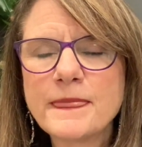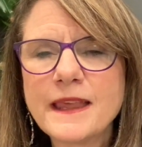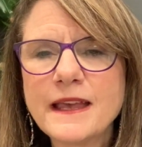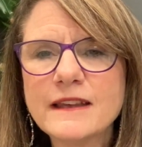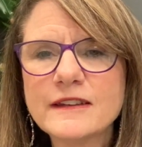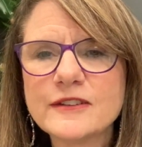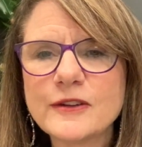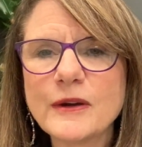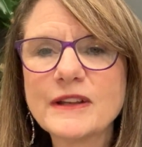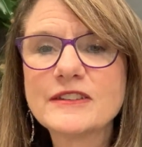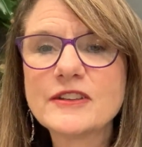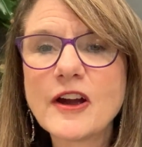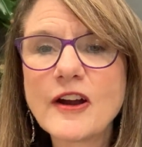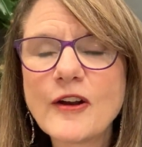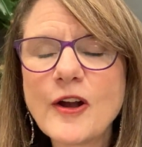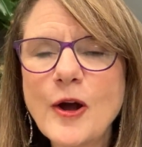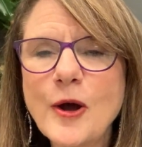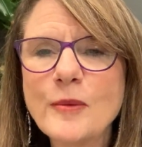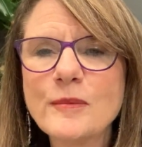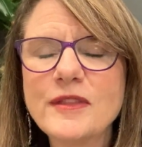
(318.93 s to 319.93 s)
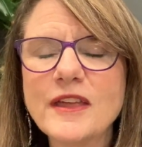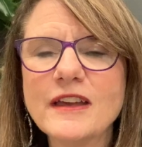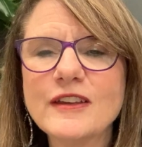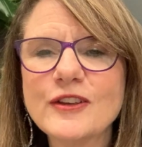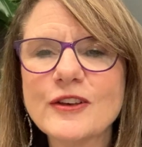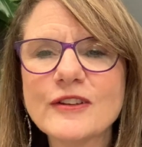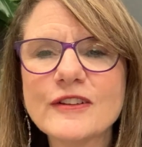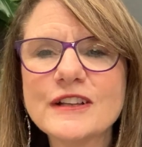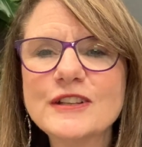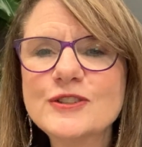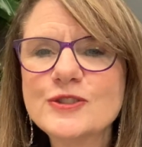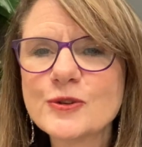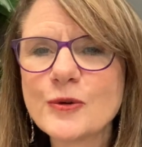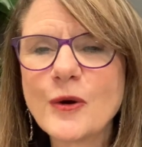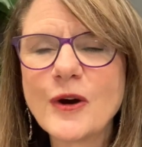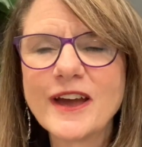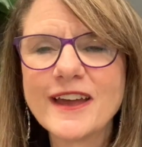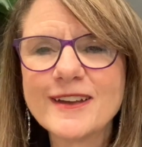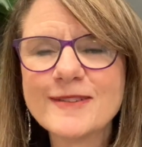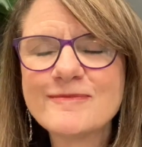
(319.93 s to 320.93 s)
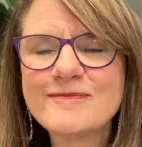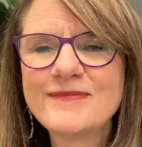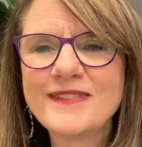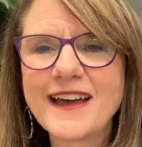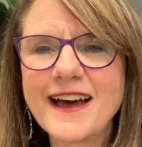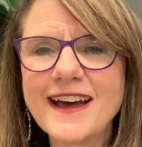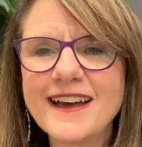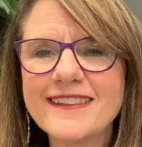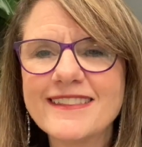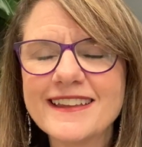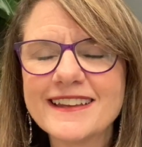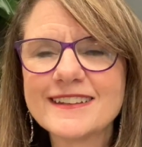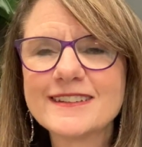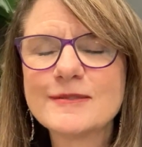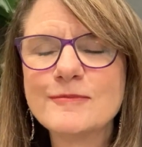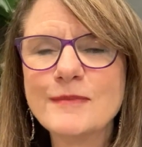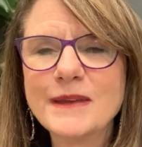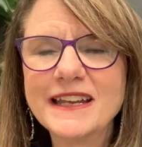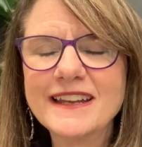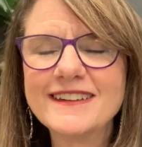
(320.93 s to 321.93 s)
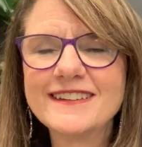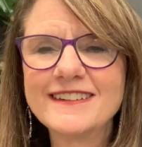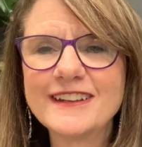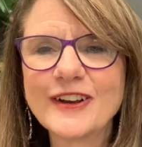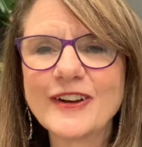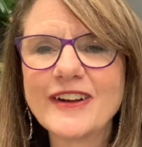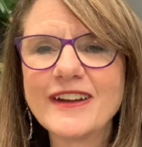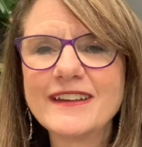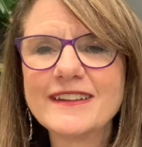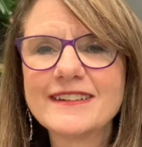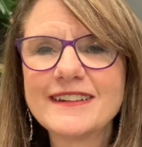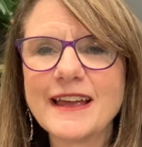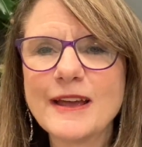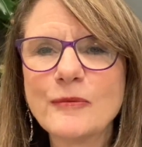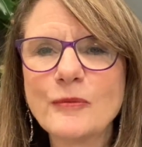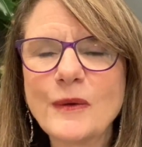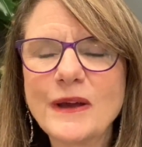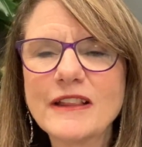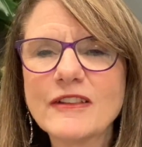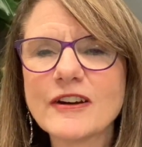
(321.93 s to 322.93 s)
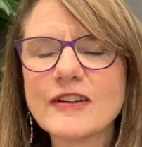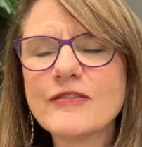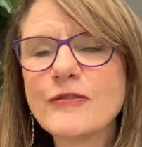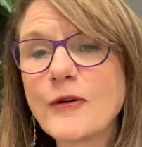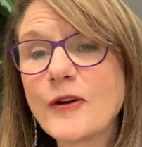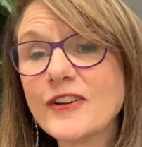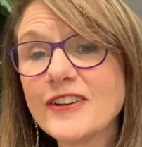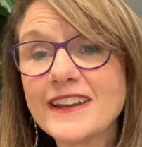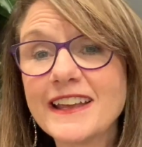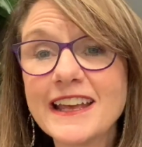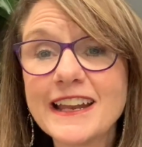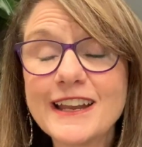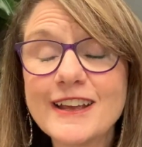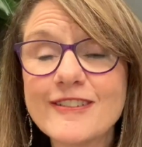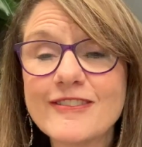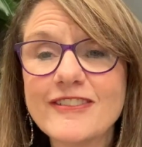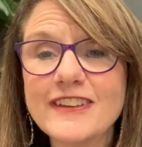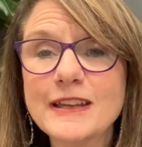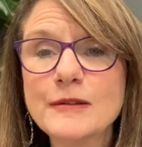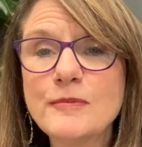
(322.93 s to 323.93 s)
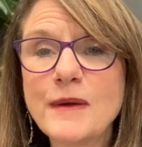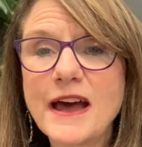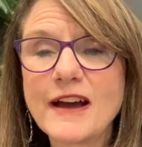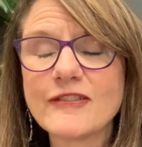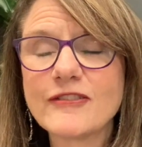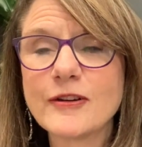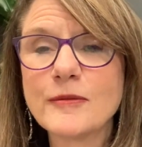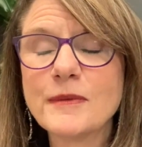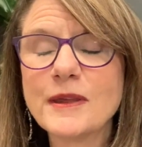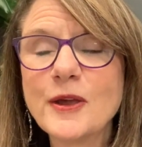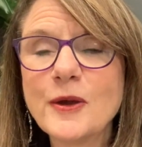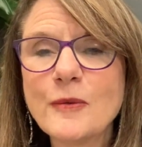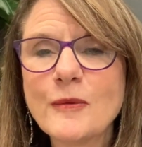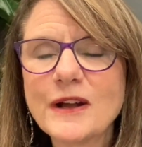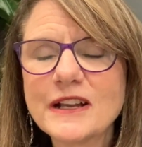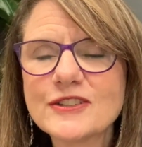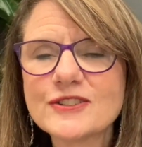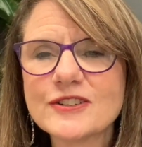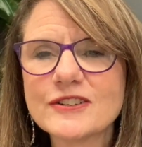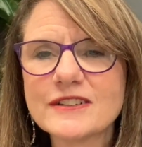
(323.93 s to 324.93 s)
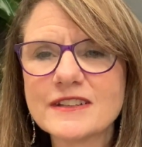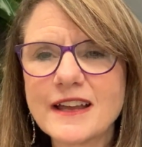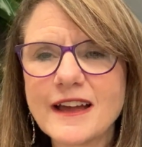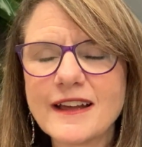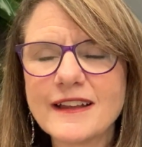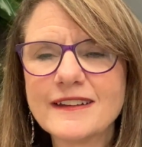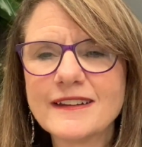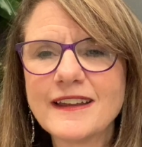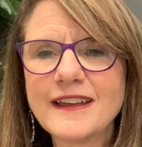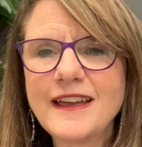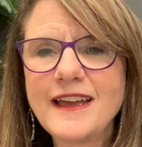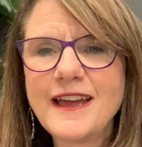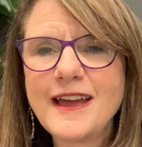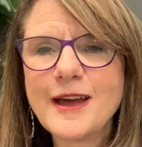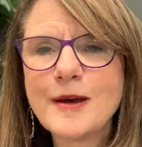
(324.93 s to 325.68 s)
So it's our hope that you'll enjoy this mini-series, and we look forward to getting feedback from you once you're done.